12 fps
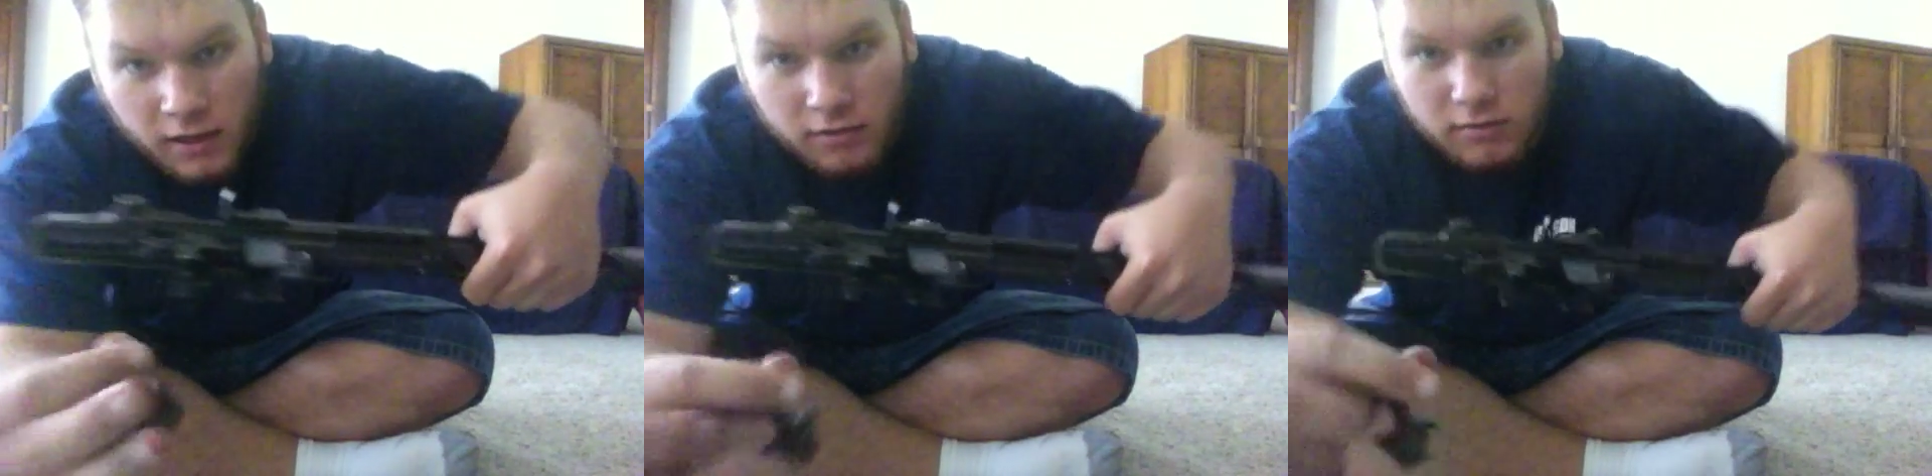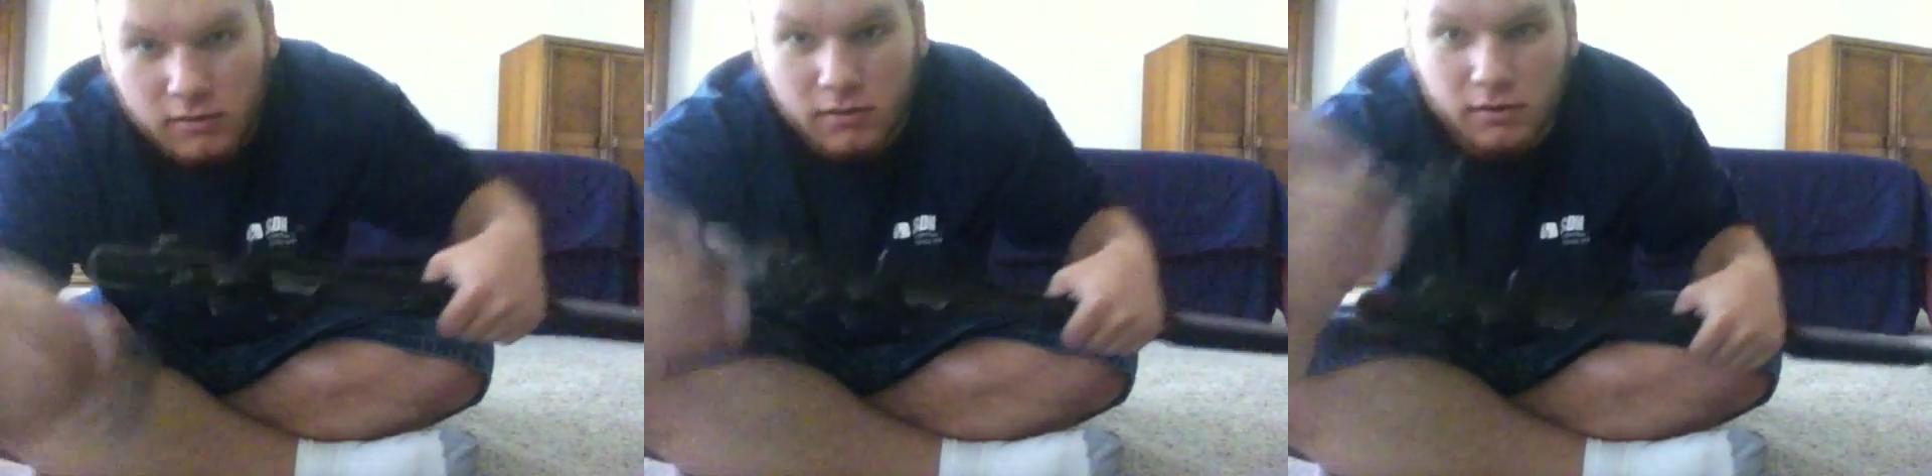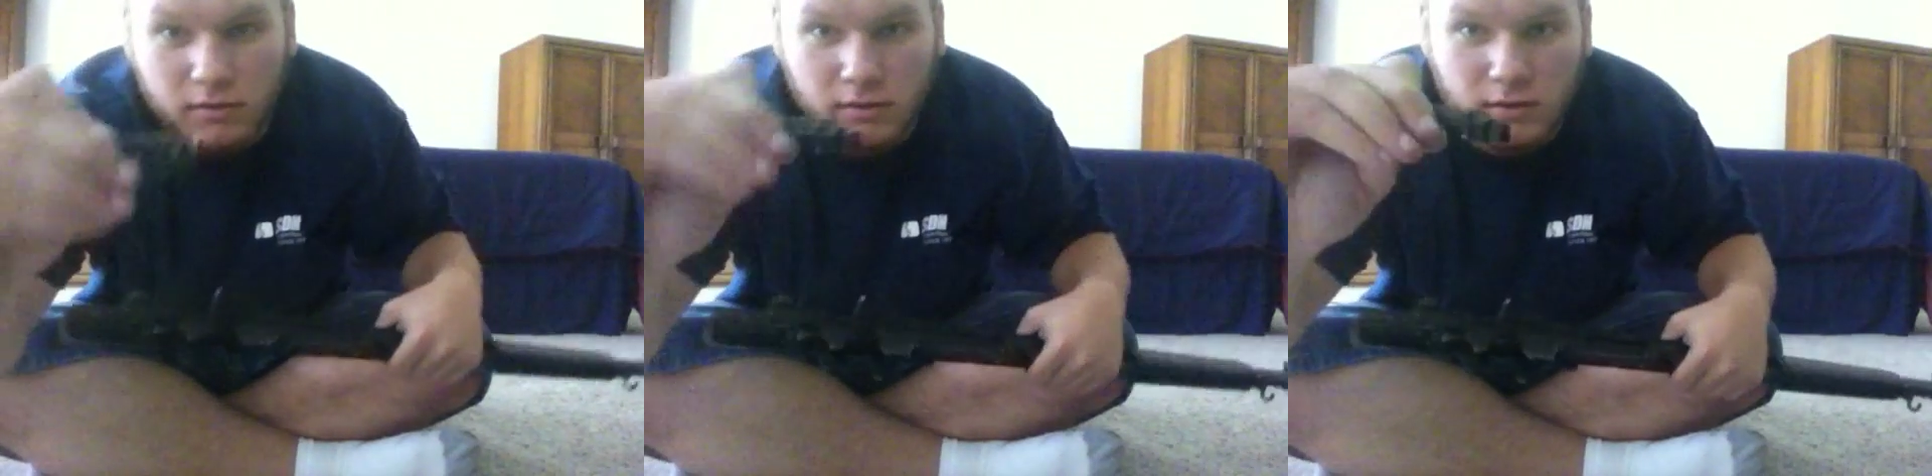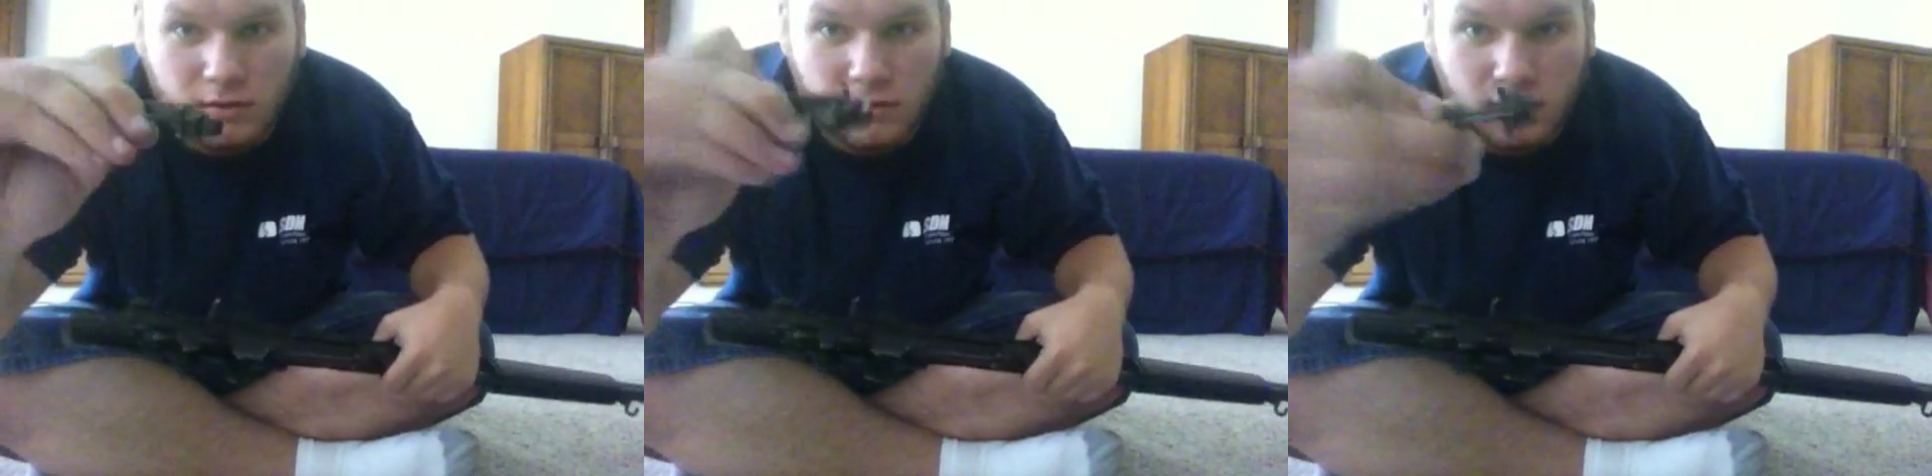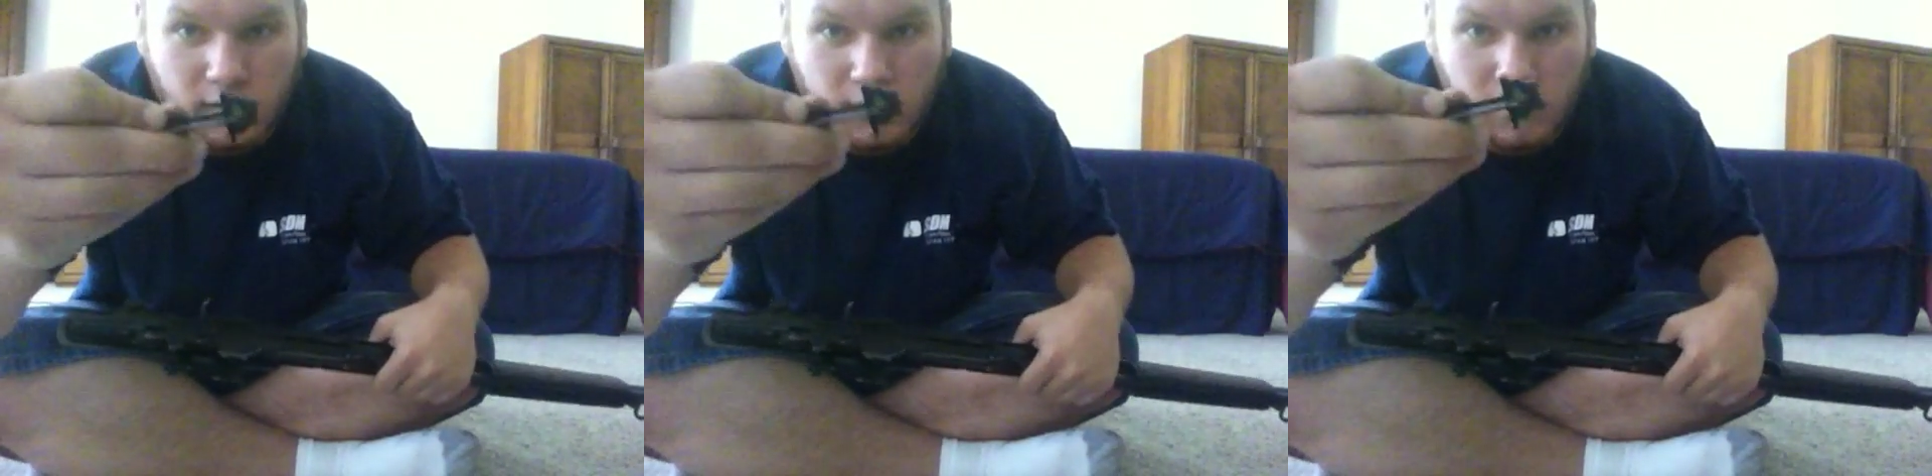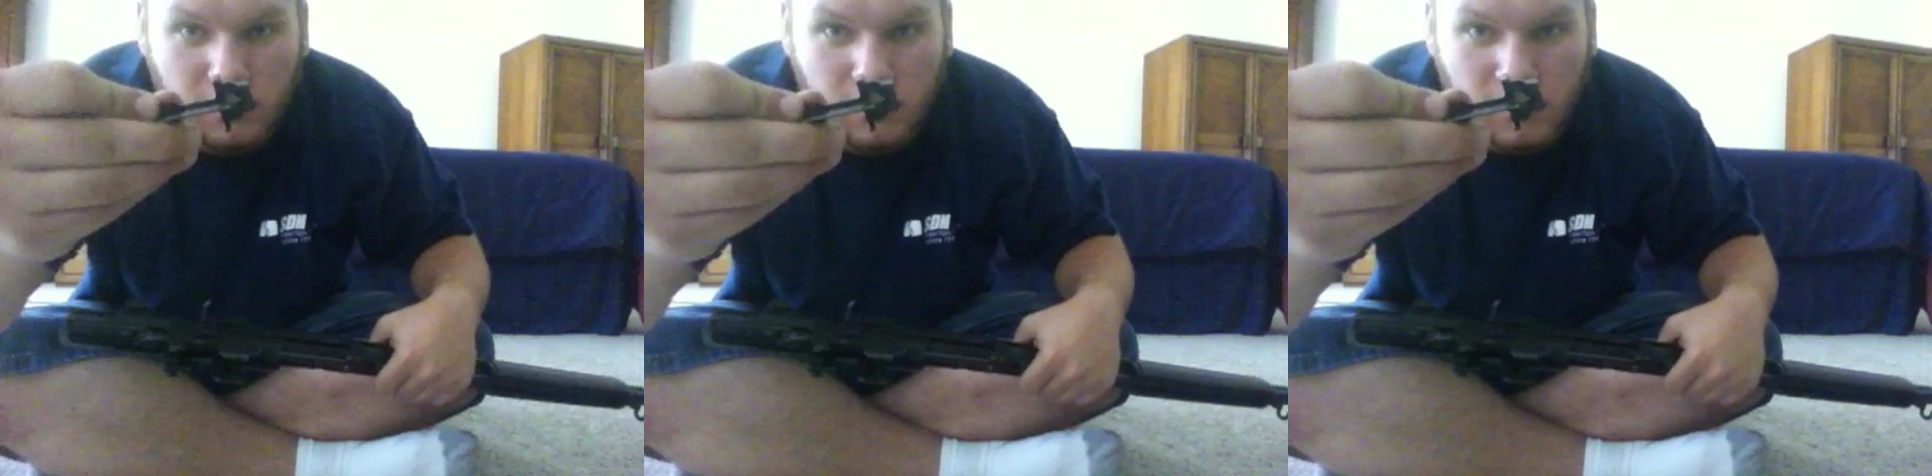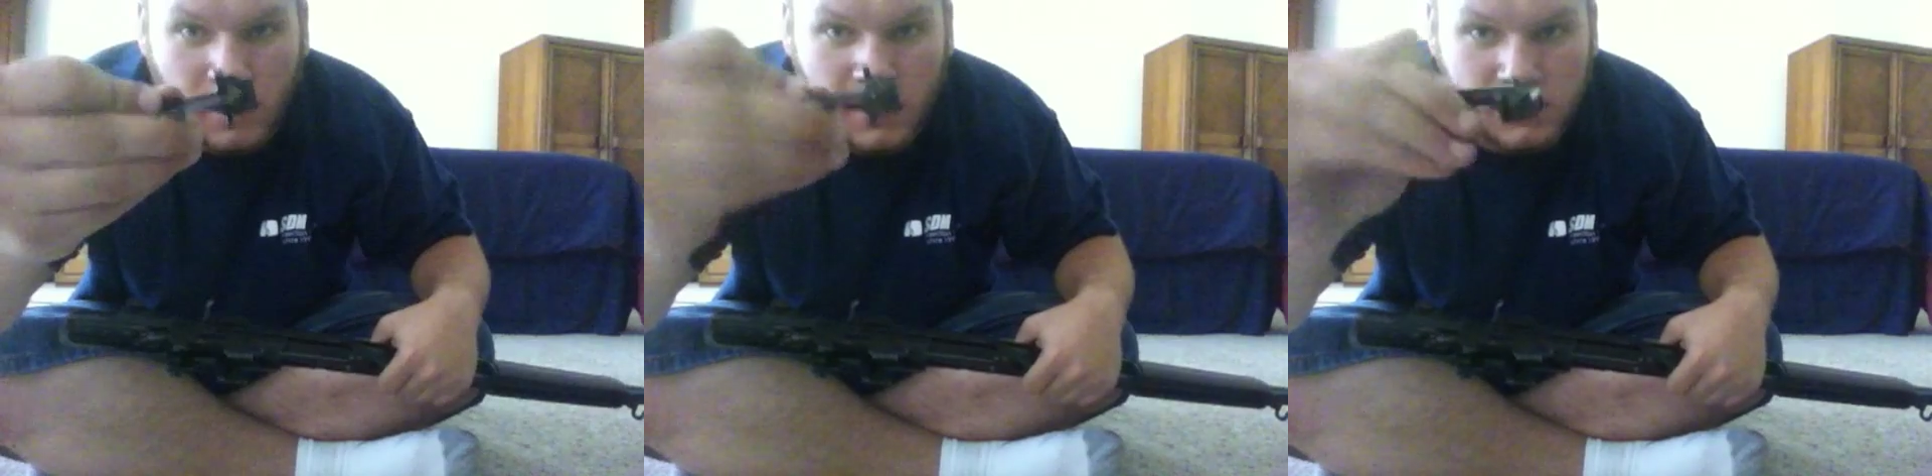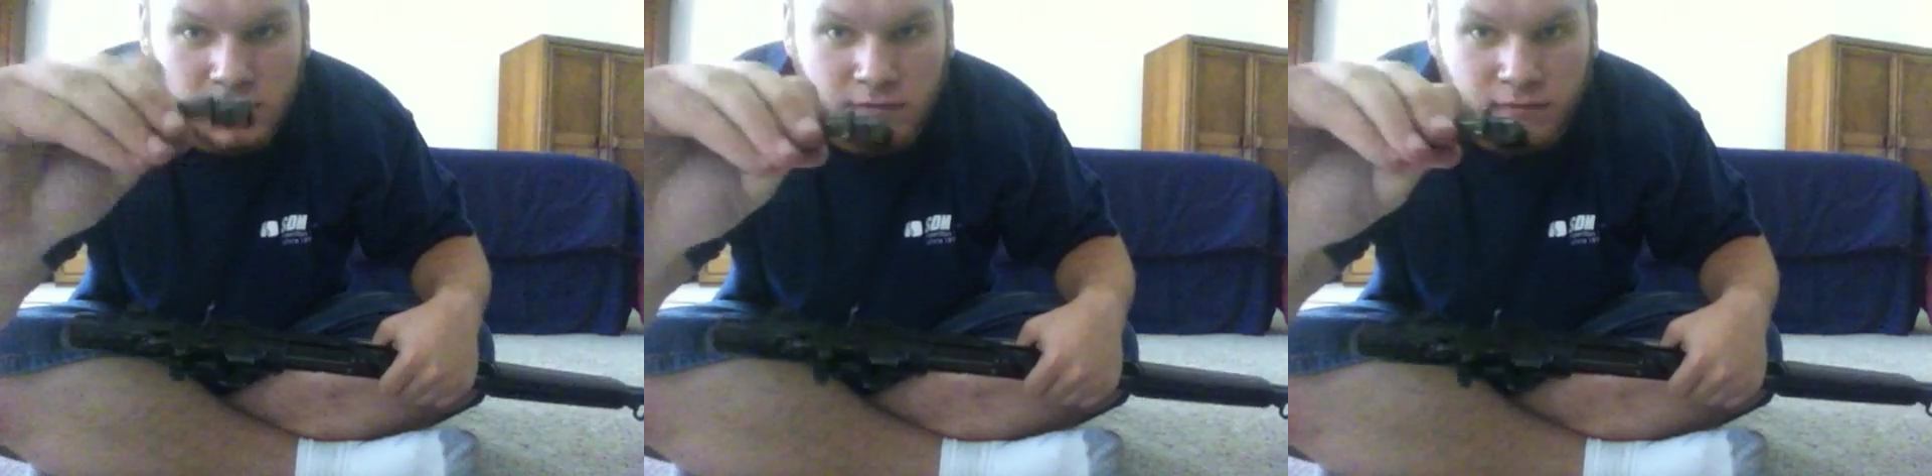out. That
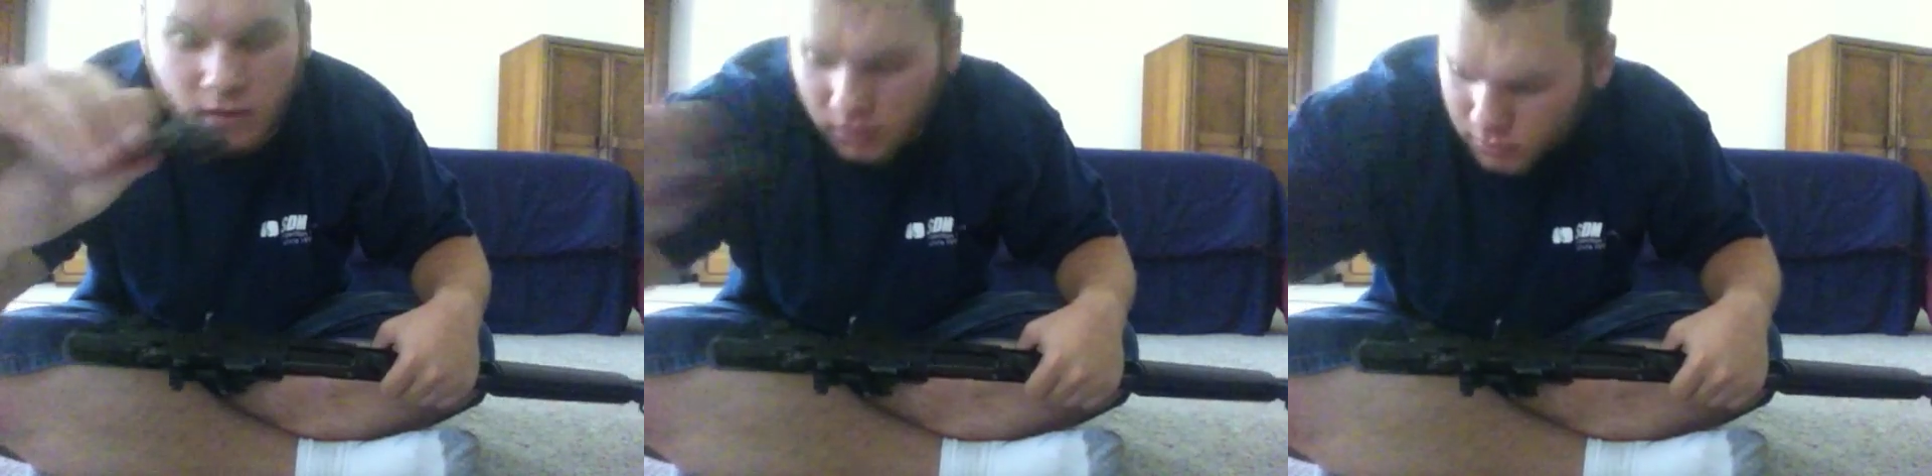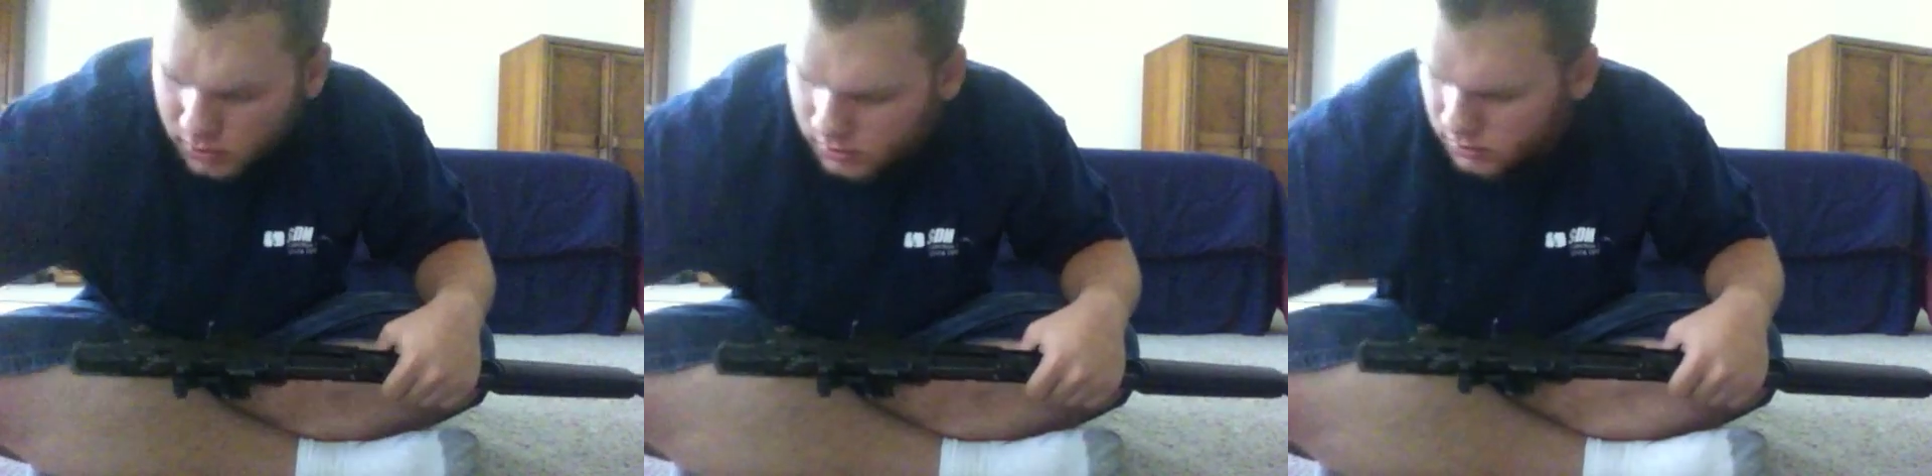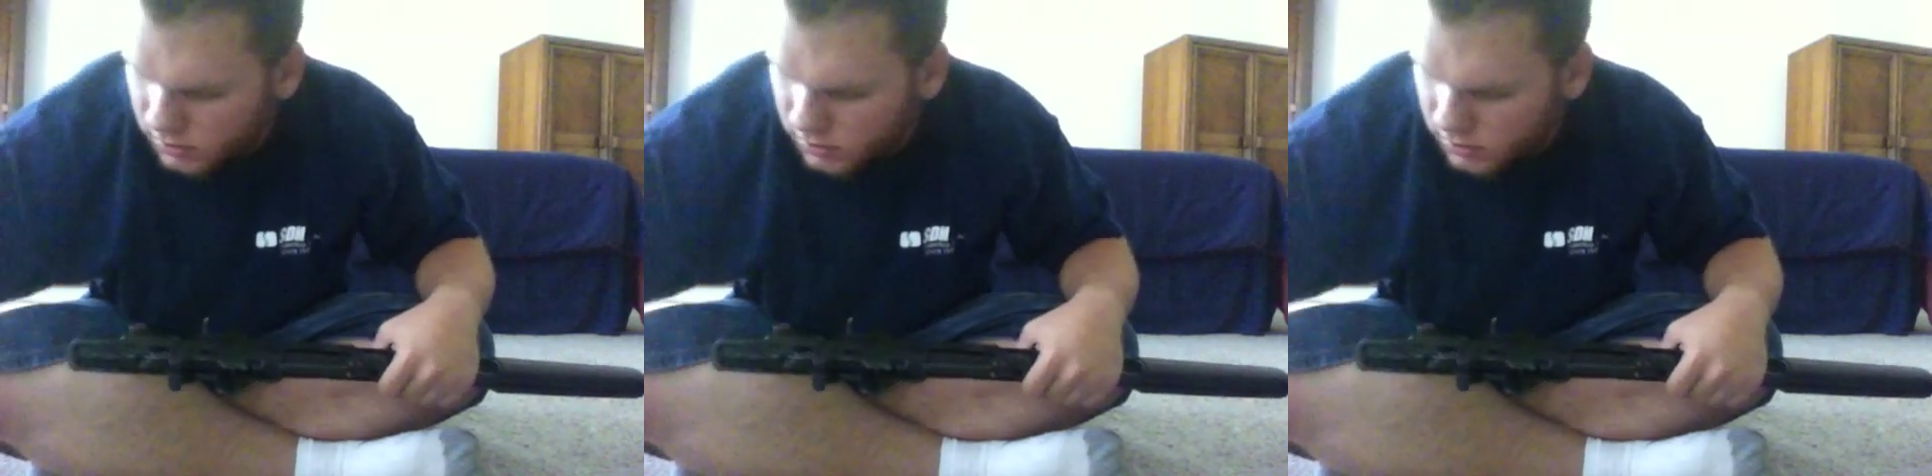is the follower.